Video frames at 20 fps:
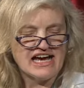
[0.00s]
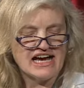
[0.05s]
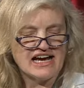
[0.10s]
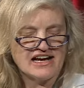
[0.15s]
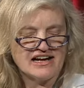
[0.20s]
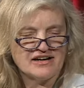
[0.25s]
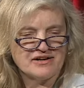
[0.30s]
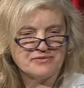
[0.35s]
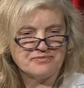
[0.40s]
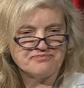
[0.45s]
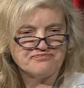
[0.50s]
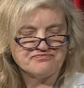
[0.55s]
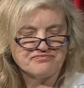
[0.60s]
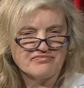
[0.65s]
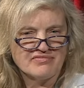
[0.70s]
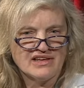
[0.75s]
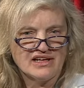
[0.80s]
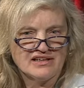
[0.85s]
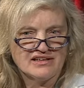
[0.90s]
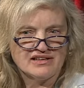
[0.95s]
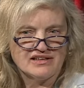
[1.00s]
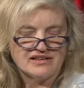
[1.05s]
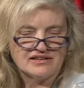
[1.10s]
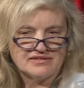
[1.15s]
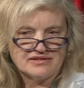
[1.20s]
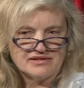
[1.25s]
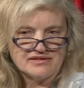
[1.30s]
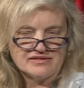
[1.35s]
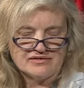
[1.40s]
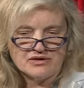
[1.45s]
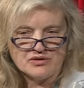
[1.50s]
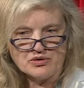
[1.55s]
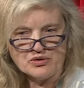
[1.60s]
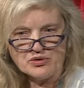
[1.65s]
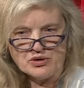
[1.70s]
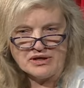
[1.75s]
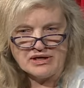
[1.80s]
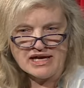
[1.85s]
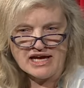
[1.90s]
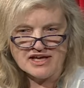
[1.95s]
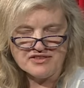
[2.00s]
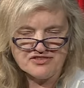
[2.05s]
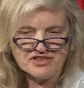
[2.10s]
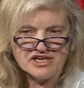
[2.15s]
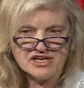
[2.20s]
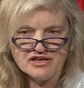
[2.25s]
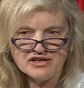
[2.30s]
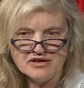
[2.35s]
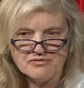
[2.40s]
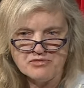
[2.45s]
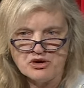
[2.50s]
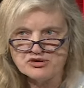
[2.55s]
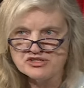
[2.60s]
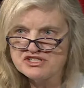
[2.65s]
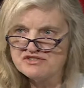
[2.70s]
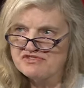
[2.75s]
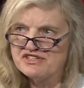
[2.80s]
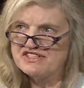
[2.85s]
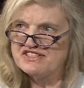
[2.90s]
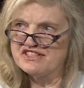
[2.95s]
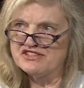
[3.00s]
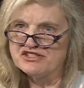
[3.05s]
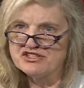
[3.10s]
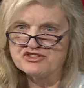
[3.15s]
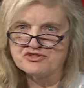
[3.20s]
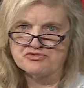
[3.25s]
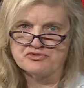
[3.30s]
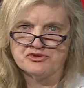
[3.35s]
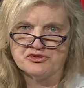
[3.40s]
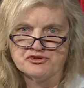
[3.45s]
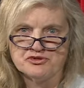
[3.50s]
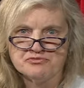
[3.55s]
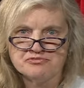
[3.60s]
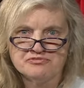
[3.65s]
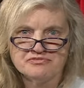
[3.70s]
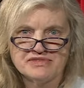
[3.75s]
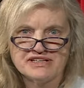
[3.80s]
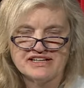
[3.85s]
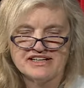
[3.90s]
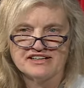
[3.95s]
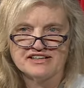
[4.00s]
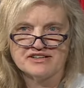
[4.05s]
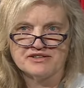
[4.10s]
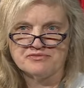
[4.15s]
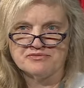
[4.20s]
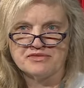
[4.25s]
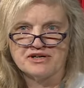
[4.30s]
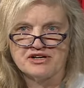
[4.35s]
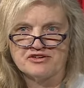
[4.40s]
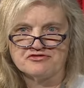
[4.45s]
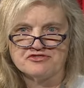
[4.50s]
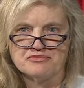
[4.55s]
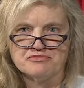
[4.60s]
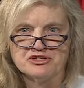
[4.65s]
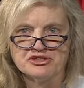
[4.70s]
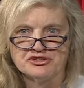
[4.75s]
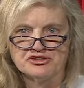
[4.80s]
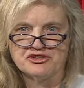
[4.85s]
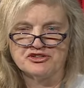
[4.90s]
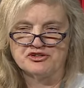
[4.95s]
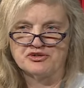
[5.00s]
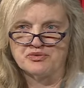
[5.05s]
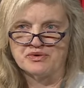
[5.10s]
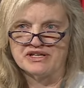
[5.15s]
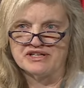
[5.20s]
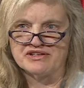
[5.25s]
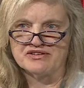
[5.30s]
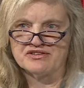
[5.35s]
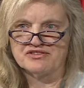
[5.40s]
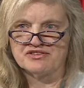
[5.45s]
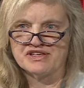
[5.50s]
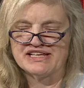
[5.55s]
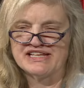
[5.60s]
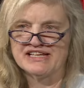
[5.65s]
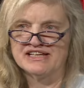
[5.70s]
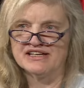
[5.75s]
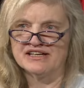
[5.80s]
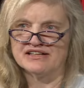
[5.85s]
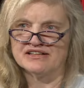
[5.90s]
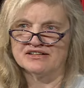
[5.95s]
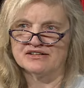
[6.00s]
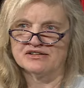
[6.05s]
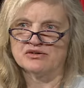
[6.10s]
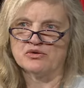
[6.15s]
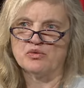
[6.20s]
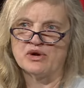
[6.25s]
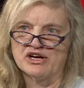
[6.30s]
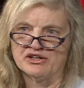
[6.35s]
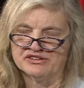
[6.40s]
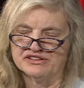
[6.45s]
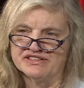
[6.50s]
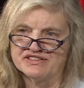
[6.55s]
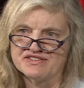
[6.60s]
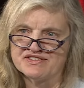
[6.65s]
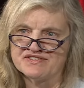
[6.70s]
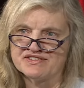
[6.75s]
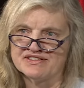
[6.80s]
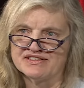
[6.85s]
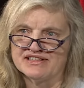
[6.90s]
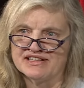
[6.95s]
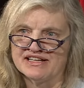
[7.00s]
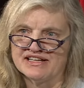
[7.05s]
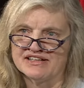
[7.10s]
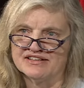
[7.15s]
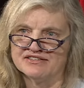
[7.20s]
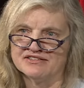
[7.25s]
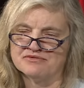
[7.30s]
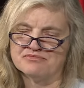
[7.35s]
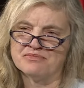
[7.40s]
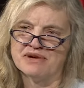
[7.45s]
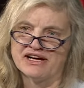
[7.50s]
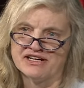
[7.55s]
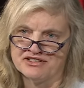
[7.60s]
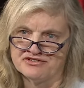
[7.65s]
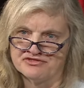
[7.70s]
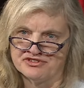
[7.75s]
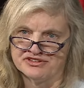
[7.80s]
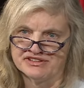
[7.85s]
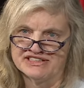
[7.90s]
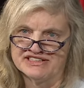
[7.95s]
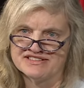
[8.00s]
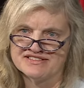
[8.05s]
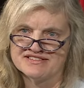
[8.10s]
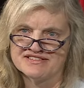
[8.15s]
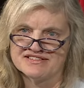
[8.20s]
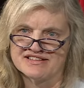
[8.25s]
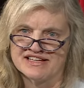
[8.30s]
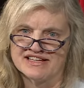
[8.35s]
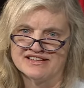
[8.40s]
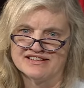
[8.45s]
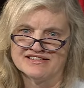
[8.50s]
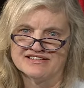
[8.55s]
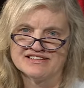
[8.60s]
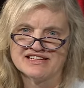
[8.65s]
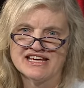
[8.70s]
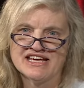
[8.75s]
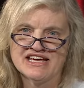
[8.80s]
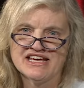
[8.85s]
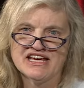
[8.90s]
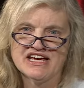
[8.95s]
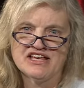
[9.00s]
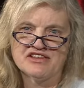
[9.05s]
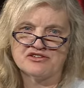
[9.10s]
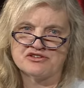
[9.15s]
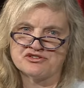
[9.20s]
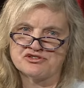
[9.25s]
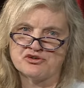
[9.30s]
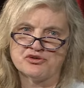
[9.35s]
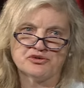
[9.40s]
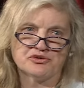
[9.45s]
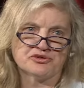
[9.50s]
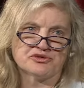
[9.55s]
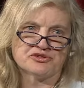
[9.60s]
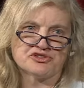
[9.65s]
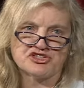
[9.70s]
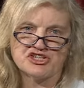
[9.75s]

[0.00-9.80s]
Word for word: Um, I think most of us in this room um, are familiar with uh, wellness and mindfulness, and there's a whole